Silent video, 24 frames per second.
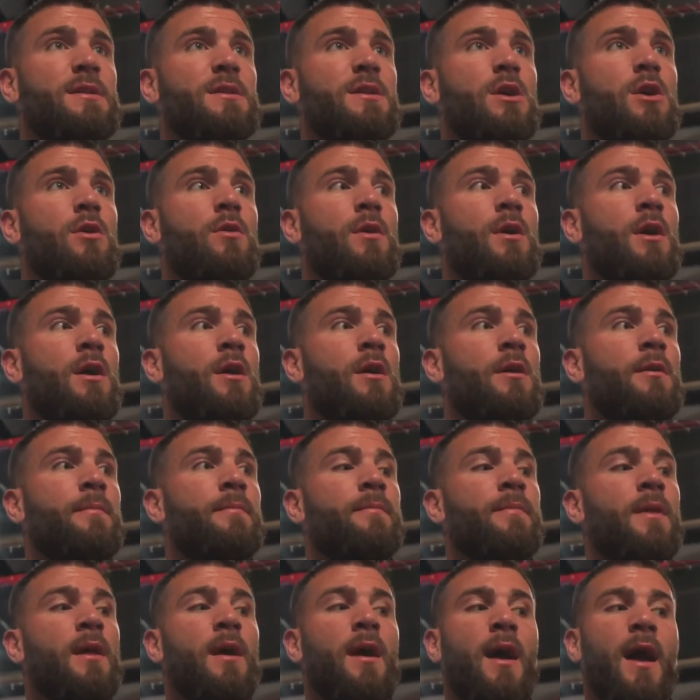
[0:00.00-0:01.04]
So um,
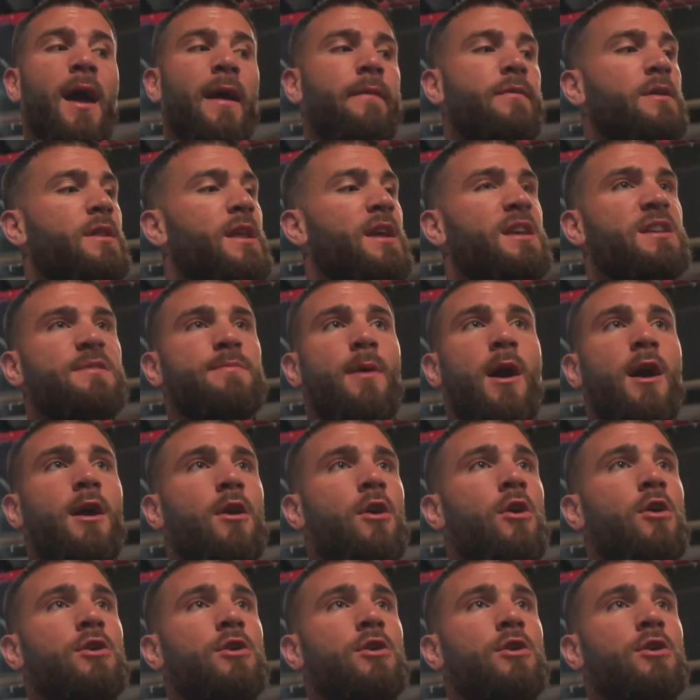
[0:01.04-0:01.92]
everything's spot on.